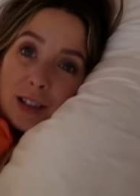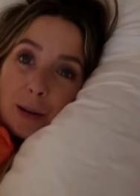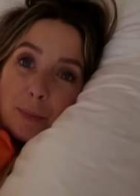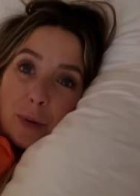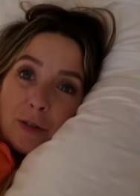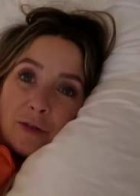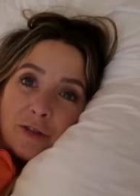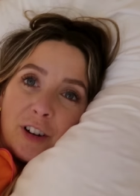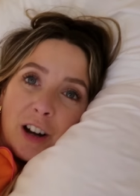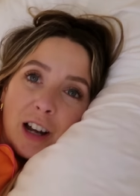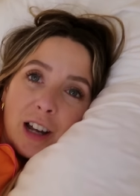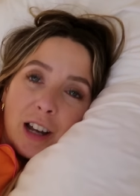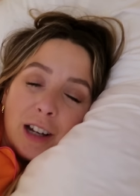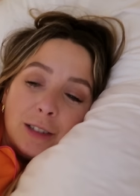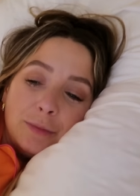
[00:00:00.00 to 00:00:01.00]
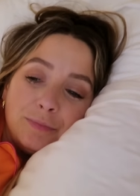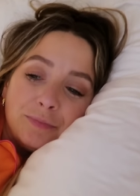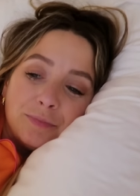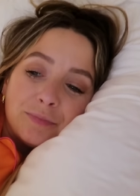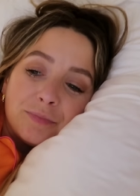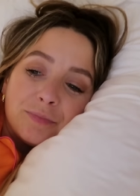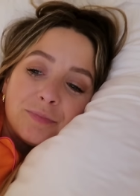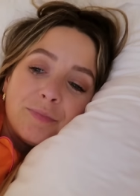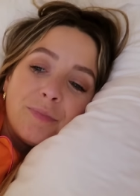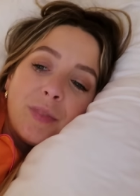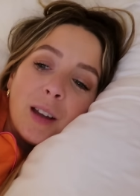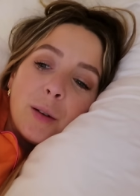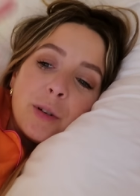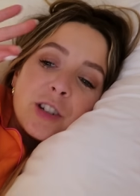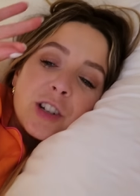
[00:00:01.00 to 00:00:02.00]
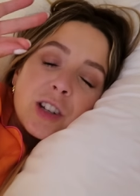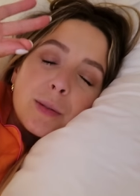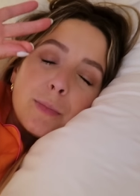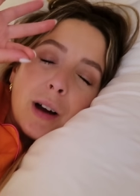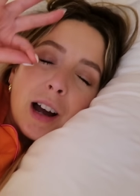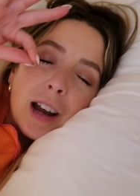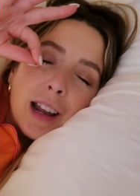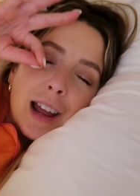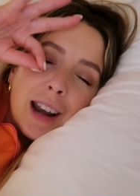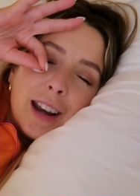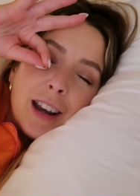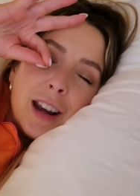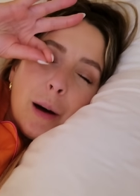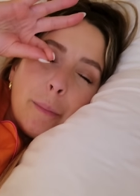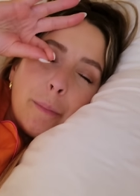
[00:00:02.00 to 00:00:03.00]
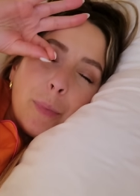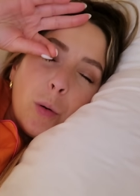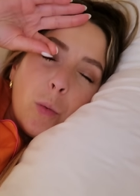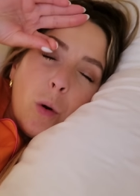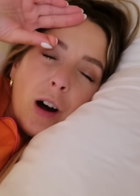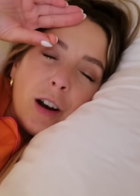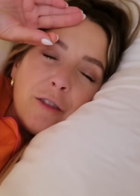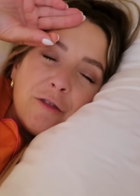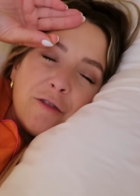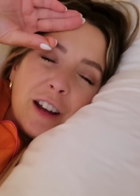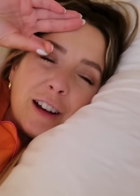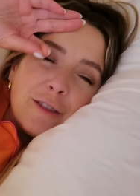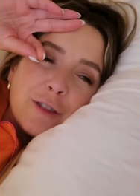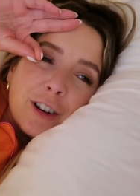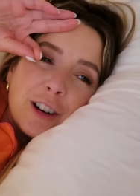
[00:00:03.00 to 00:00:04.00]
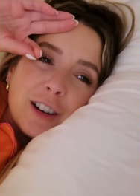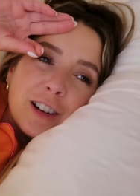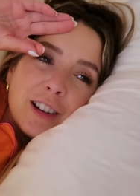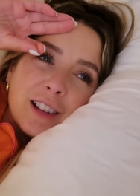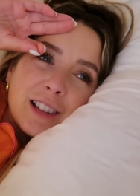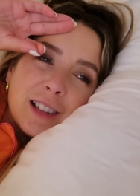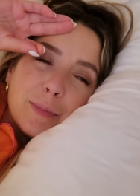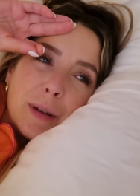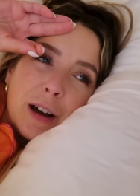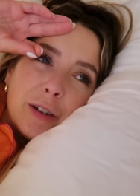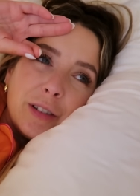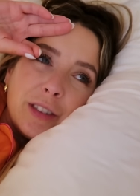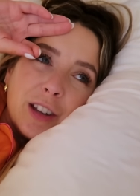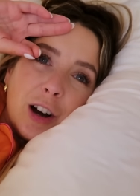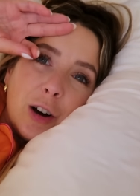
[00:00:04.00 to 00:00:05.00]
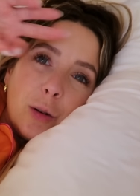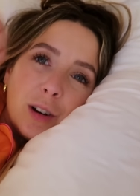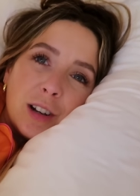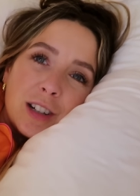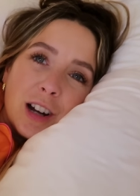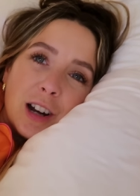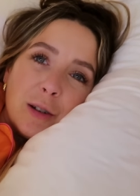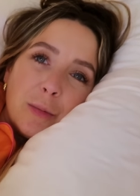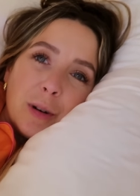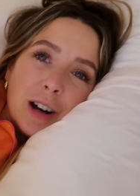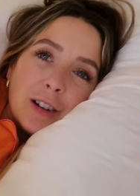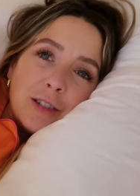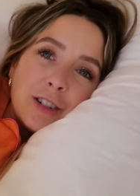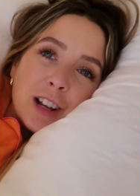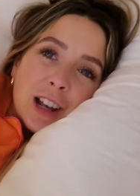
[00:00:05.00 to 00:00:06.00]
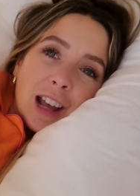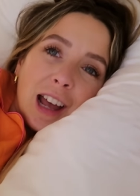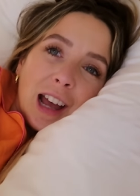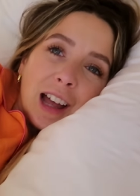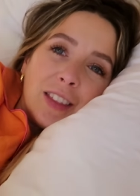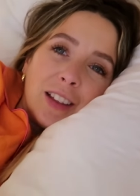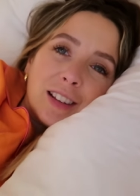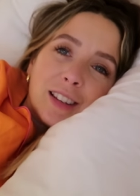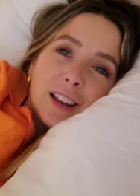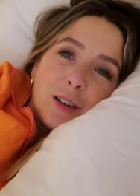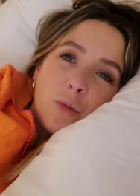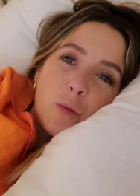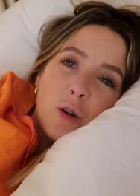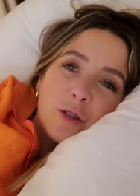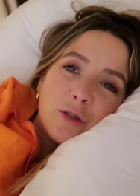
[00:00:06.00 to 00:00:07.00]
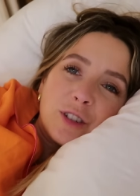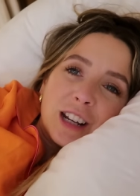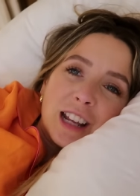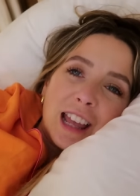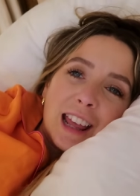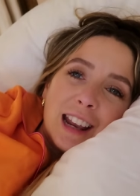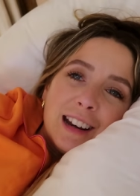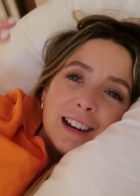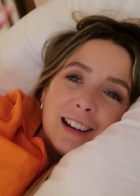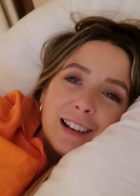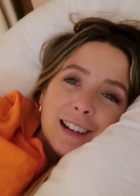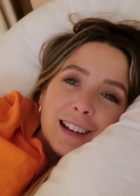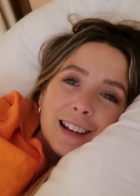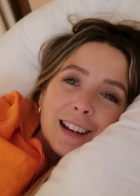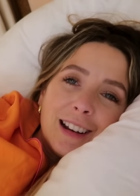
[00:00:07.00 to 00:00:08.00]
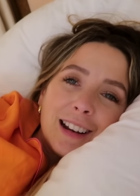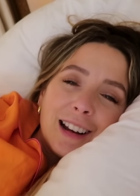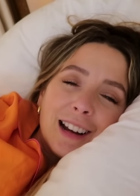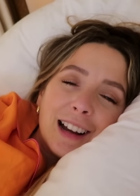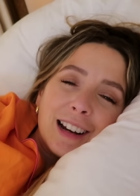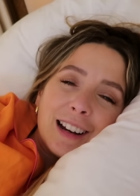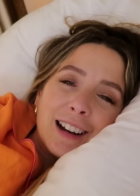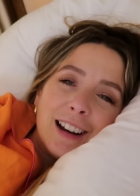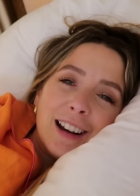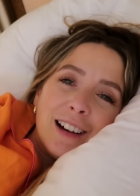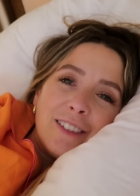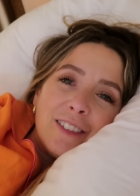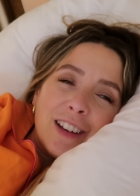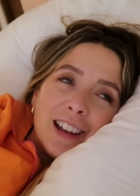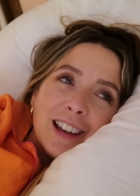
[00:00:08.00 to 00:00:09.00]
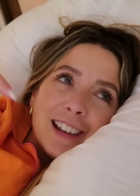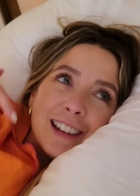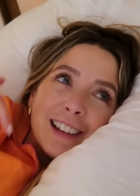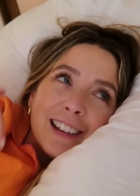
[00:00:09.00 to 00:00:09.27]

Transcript: like bonfire, which is my number one favourite smell in the whole entire world. And that's like wafting in. And I love it.